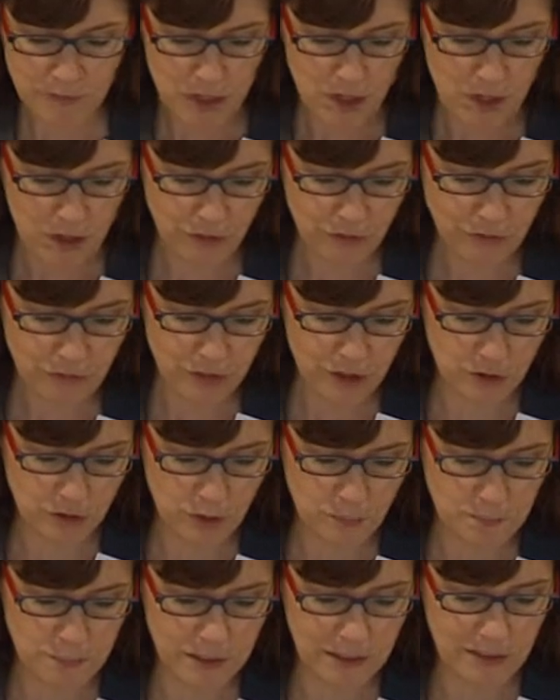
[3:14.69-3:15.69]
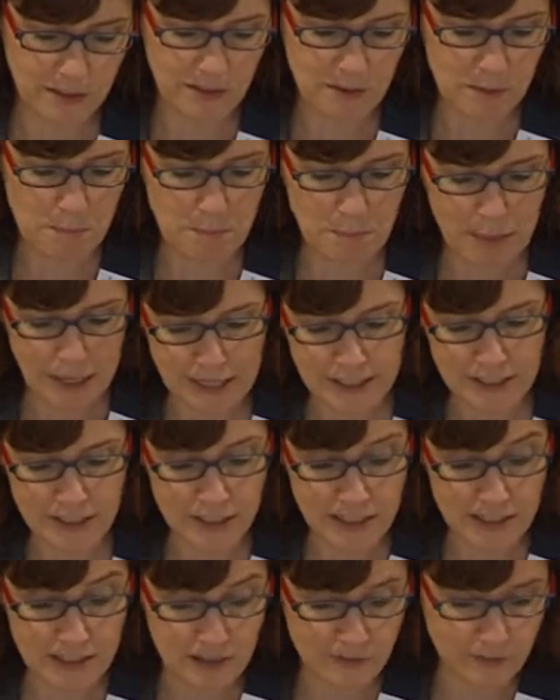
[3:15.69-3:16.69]
of European
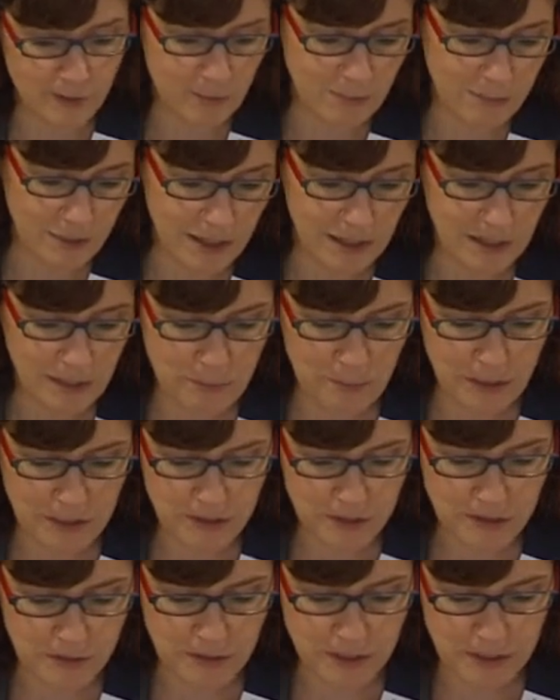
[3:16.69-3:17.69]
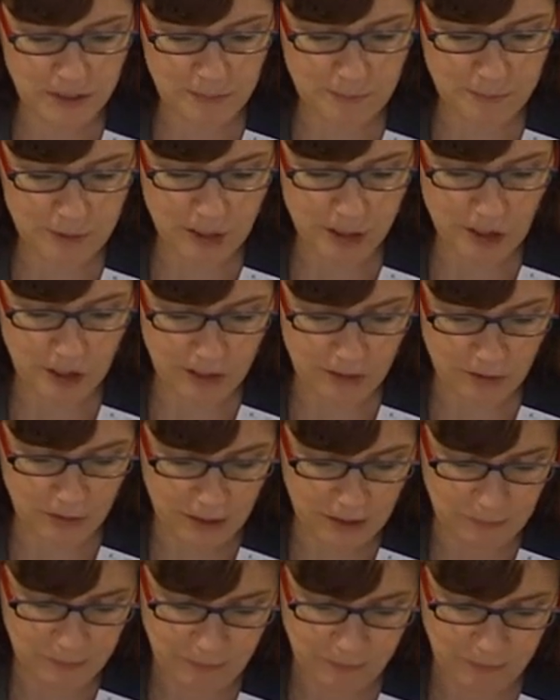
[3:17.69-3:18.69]
multi-level parliamentarism in
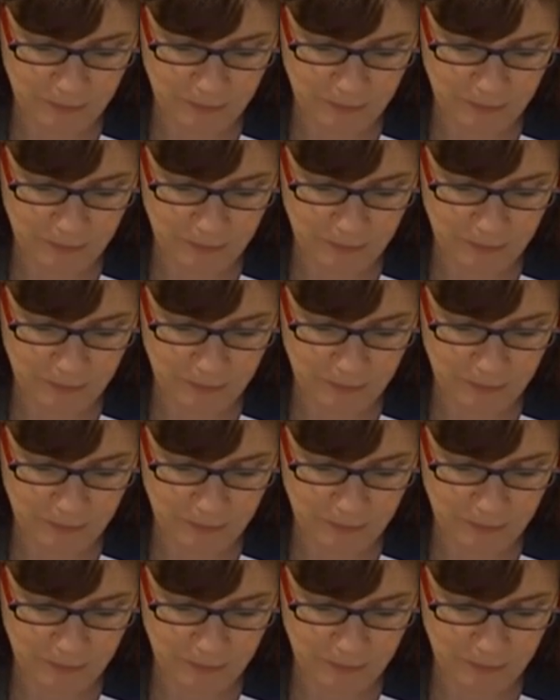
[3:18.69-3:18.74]
general.